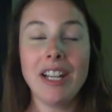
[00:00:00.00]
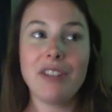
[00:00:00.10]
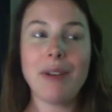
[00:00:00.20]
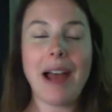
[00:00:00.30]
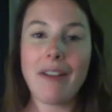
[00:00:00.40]

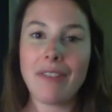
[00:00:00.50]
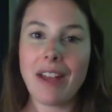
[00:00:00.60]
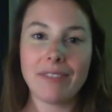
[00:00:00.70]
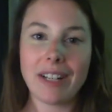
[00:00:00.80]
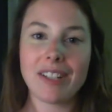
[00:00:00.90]
you have
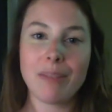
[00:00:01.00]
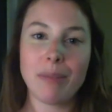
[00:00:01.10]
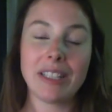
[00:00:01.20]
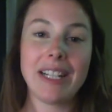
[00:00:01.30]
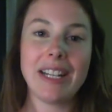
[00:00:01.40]
that
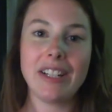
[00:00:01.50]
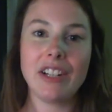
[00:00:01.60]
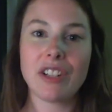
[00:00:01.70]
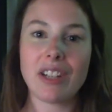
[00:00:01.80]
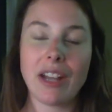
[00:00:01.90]
flexibility in
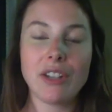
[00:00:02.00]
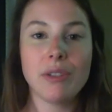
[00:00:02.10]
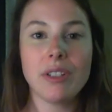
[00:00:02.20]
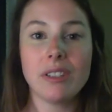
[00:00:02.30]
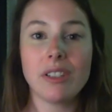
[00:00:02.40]
your
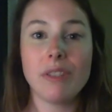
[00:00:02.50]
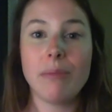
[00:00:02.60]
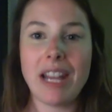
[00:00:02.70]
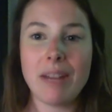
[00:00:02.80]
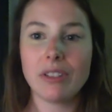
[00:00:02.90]
schedule to
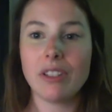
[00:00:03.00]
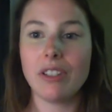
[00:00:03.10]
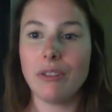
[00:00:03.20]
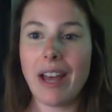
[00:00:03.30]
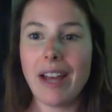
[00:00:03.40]
be able to
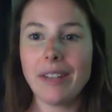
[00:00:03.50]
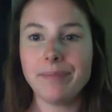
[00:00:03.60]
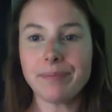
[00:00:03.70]
do that.